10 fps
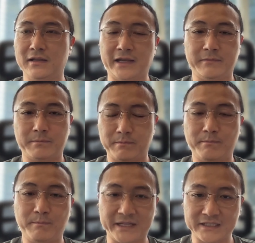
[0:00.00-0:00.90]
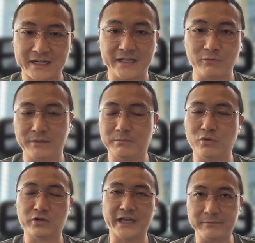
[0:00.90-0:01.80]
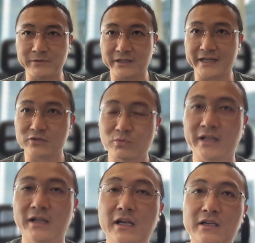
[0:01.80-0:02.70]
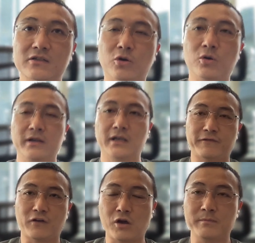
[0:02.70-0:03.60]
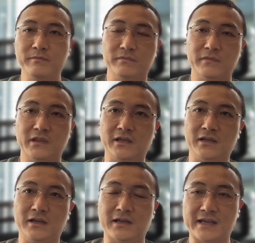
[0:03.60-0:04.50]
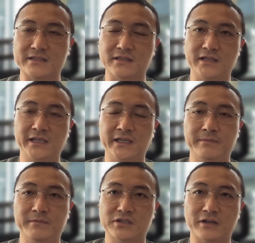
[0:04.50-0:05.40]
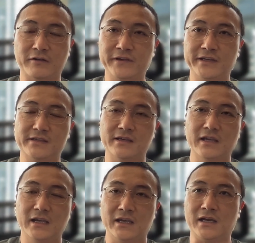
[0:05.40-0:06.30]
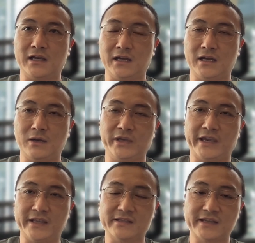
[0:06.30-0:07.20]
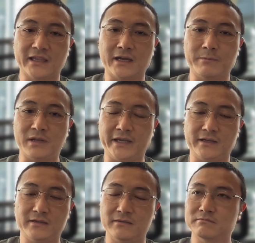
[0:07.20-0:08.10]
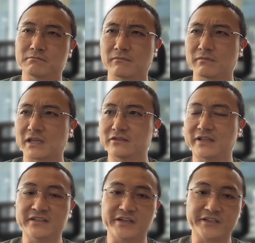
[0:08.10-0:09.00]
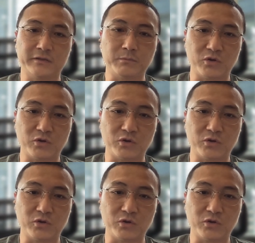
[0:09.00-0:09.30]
like partnering with Blockdaemon as well. So from the custody service, we can set up like transaction